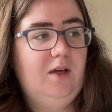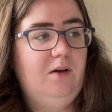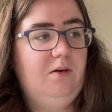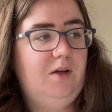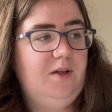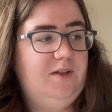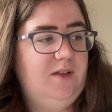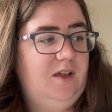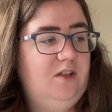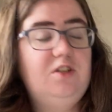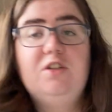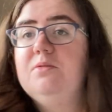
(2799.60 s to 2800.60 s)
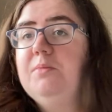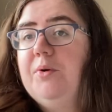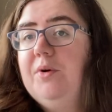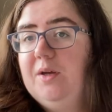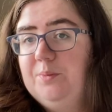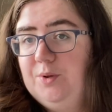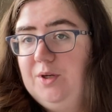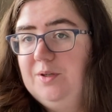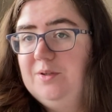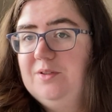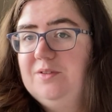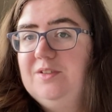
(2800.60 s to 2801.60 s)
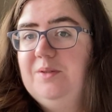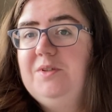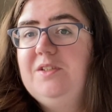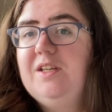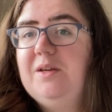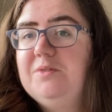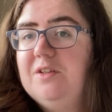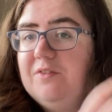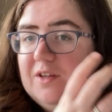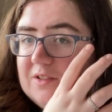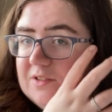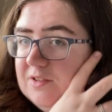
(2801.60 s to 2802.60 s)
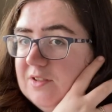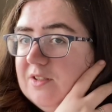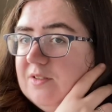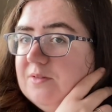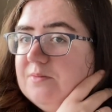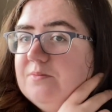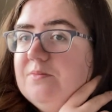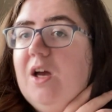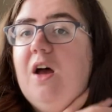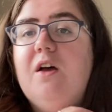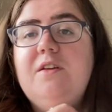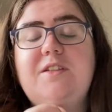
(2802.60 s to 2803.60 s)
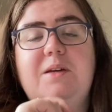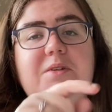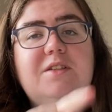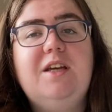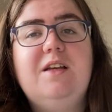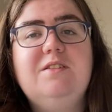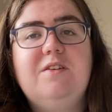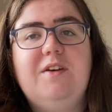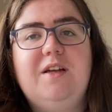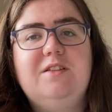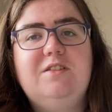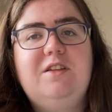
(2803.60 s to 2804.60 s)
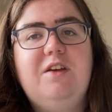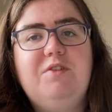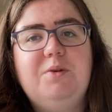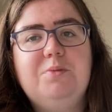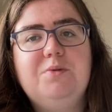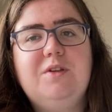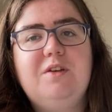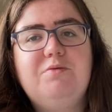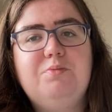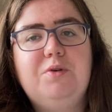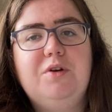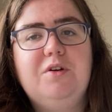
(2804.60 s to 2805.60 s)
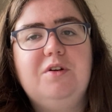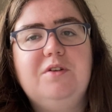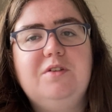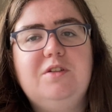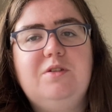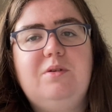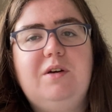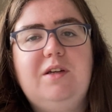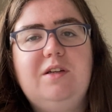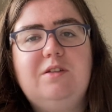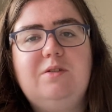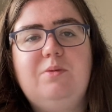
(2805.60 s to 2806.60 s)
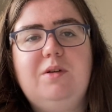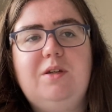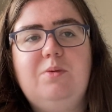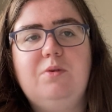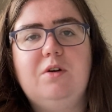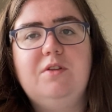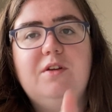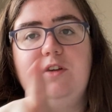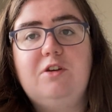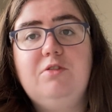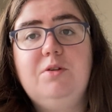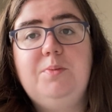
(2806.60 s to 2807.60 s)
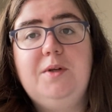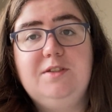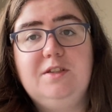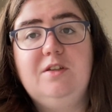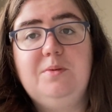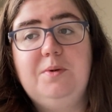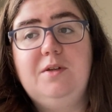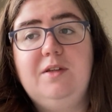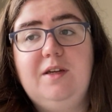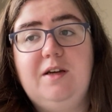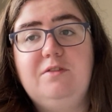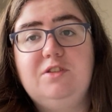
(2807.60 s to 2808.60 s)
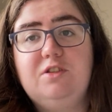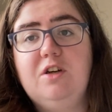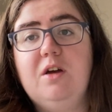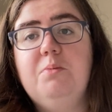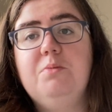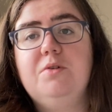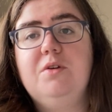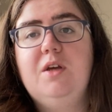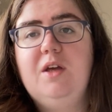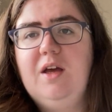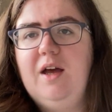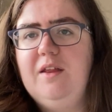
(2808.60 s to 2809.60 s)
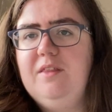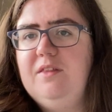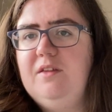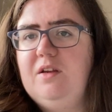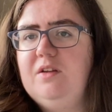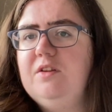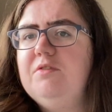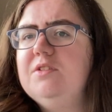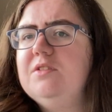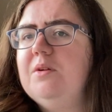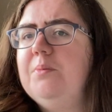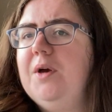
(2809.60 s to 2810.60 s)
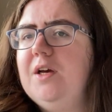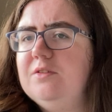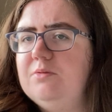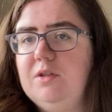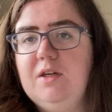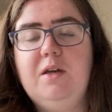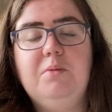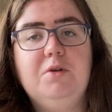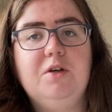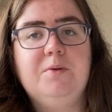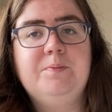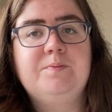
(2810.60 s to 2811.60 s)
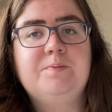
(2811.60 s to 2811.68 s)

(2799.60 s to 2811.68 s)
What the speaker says: What is it? Choose My Whip. Semi-seams events. Oh, semi-seams events. They've put the 2021. The group is open now to join, but I think there isn't a password anymore,